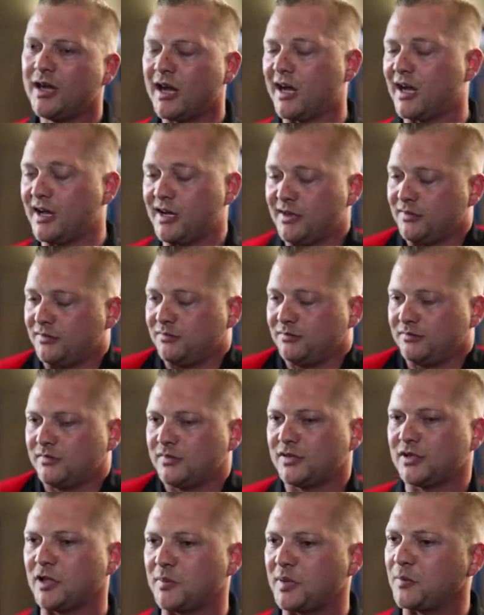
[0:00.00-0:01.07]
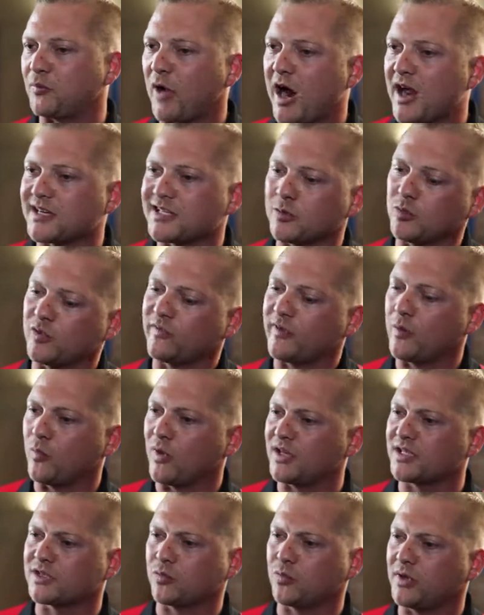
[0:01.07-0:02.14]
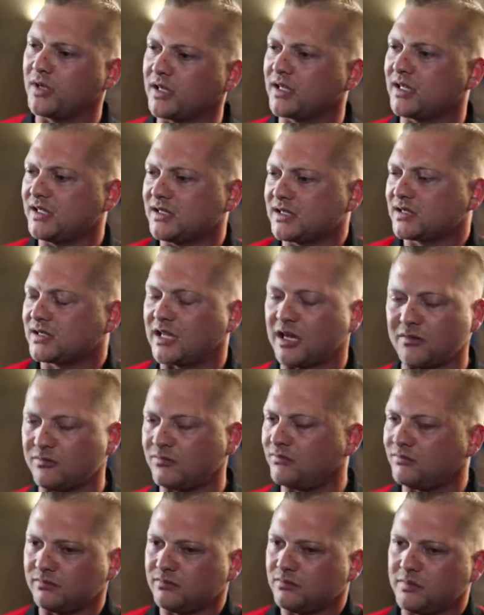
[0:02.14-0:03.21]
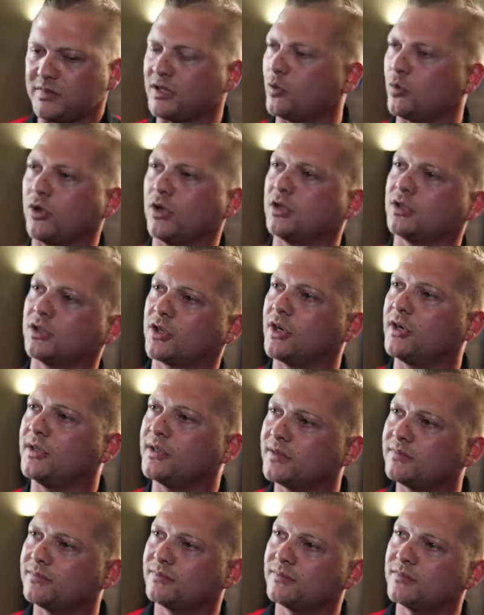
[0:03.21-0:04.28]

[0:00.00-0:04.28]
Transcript: and to be practicing with him once a week has done me a world of good.